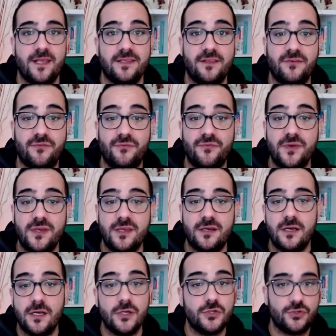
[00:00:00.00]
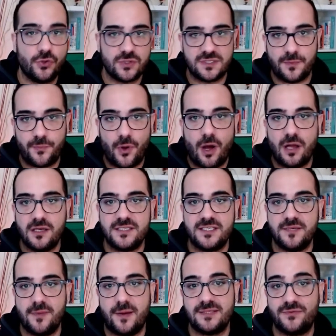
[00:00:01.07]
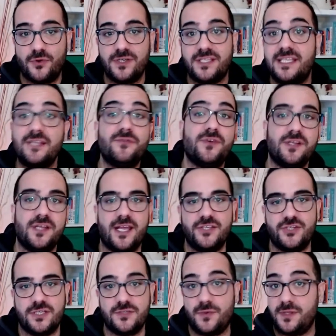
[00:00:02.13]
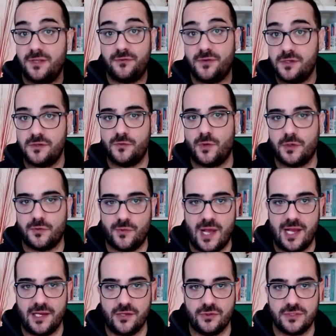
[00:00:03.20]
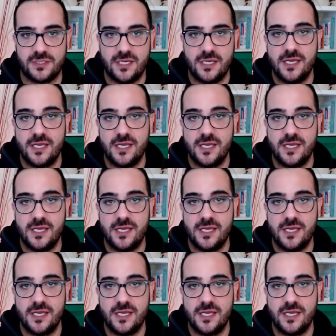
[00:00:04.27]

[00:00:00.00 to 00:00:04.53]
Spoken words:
The figure shows the policy maps for different agents with different reward values.